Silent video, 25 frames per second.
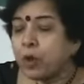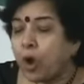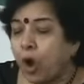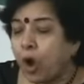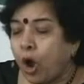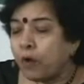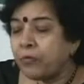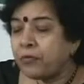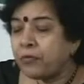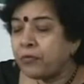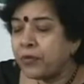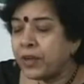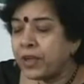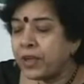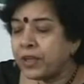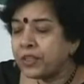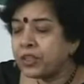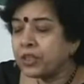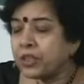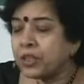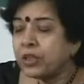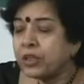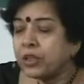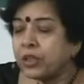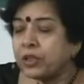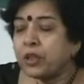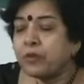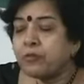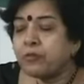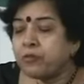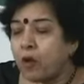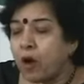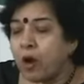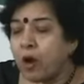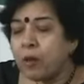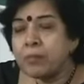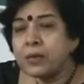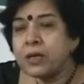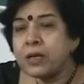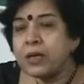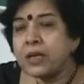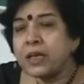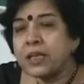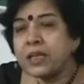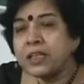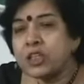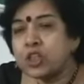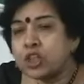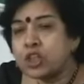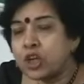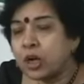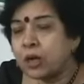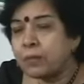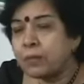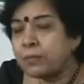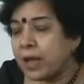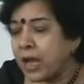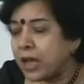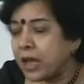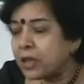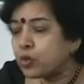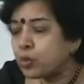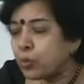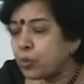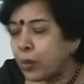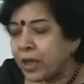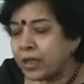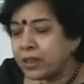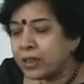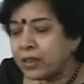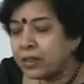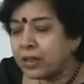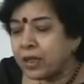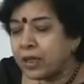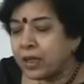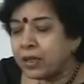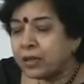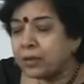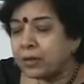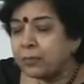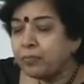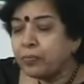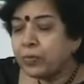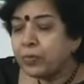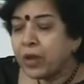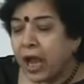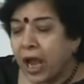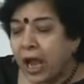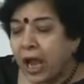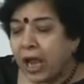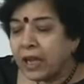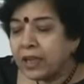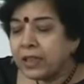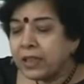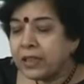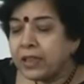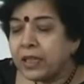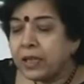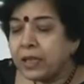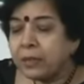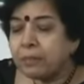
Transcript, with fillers: of which the former is termed as Vedic and the